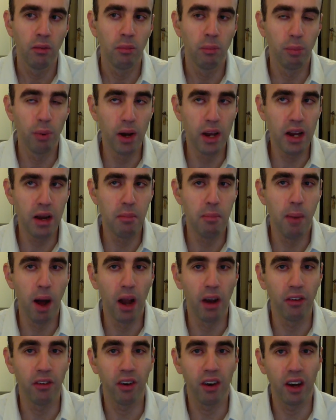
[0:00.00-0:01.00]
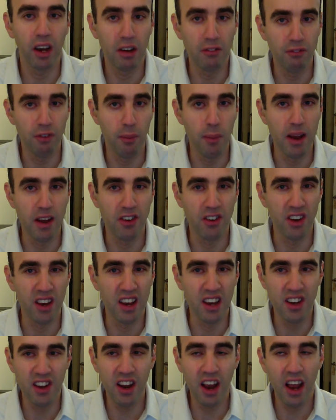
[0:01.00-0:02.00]
Bring as much information
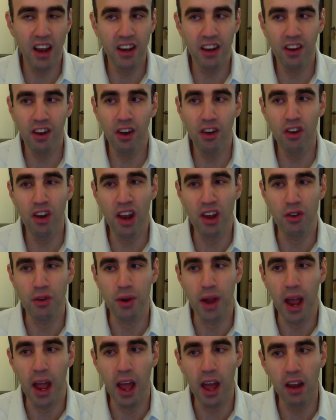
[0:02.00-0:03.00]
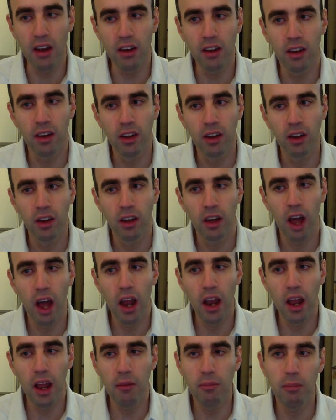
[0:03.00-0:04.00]
into that decision as you can,
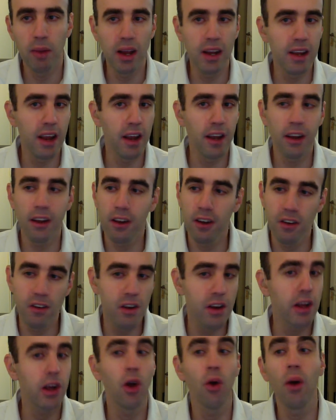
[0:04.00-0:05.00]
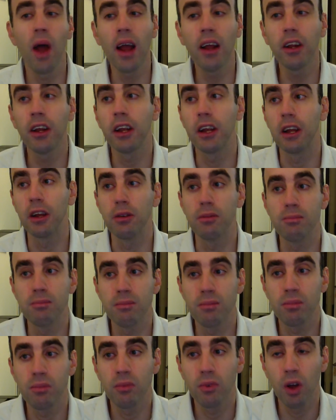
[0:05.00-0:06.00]
and then make that decision and go execute.
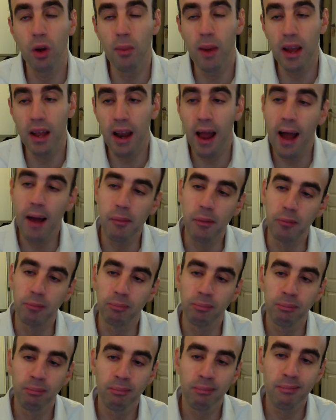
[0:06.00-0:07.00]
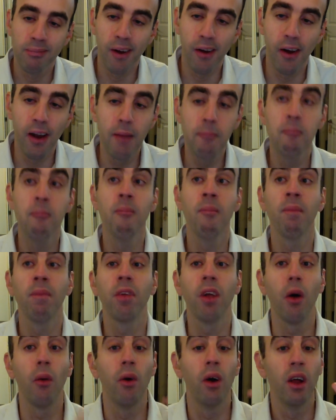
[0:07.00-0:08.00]
Go make it happen. All right?
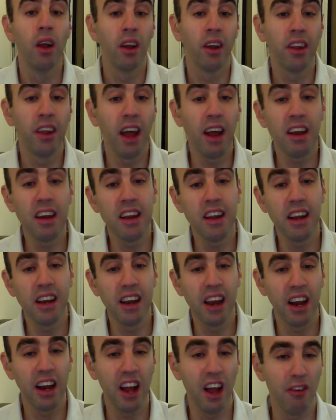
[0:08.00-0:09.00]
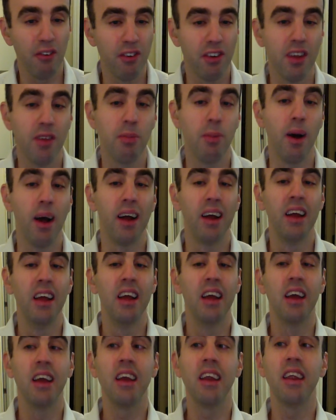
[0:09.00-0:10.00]
So, second thing that I got from this book
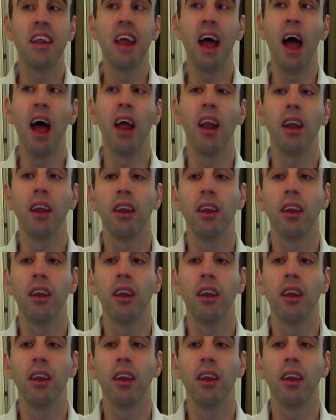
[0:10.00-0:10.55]
is that